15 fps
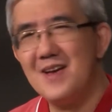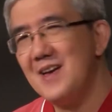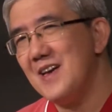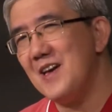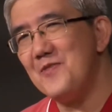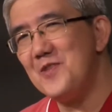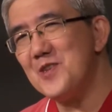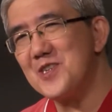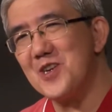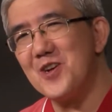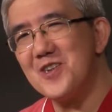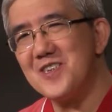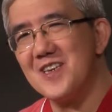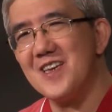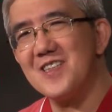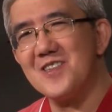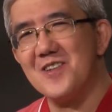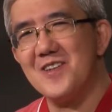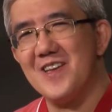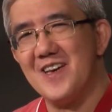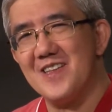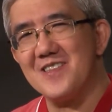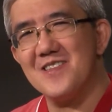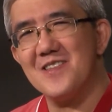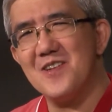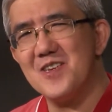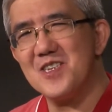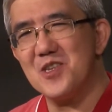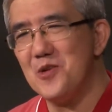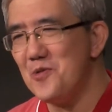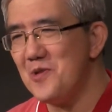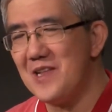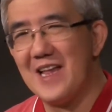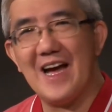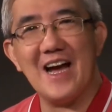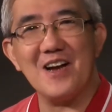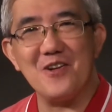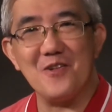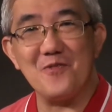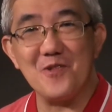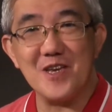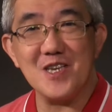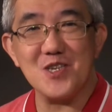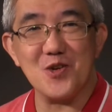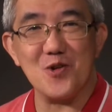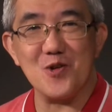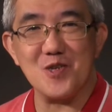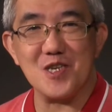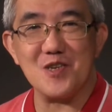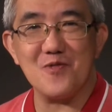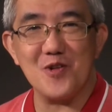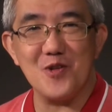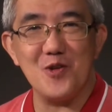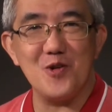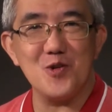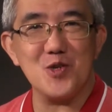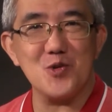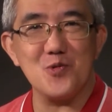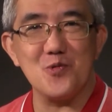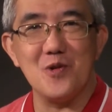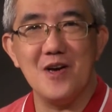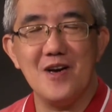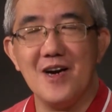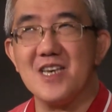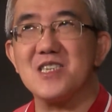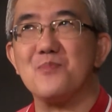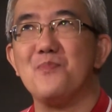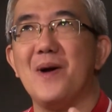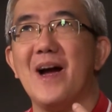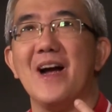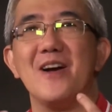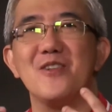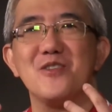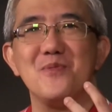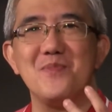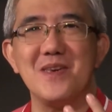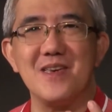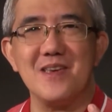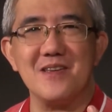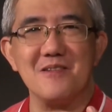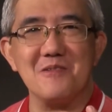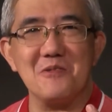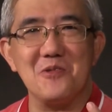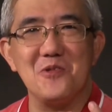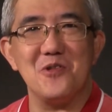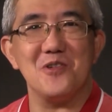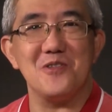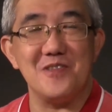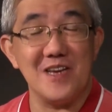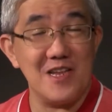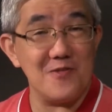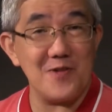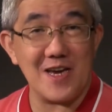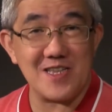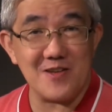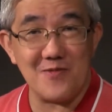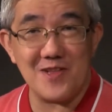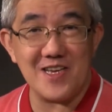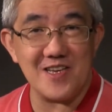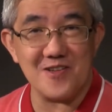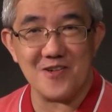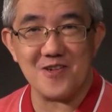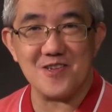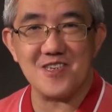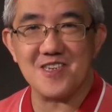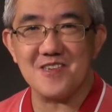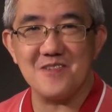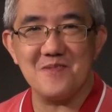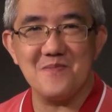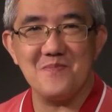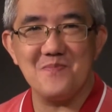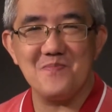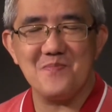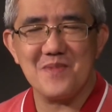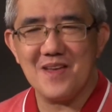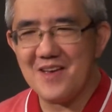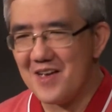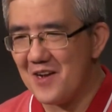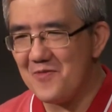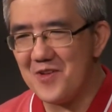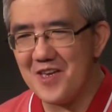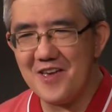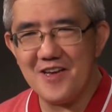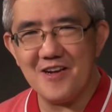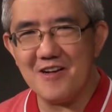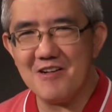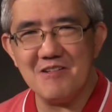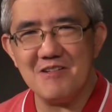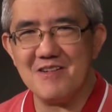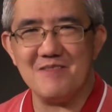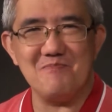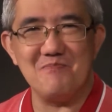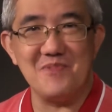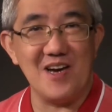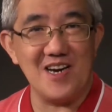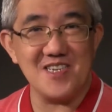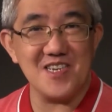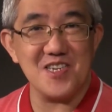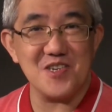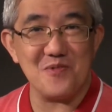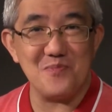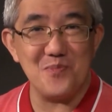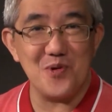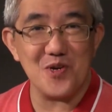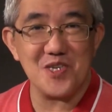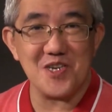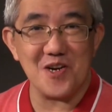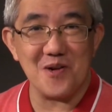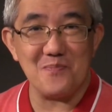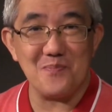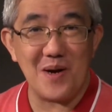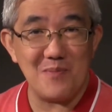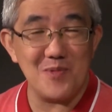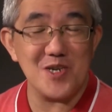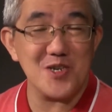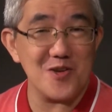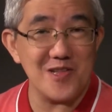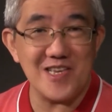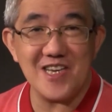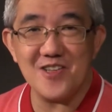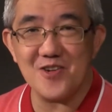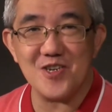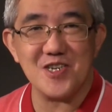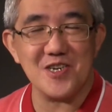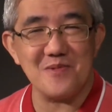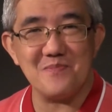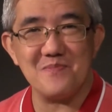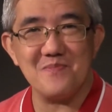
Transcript: If you search the internet, there is no lack of resources for those who aspire to be good and effective leaders. Every year, uh, dozens of books are published on leadership.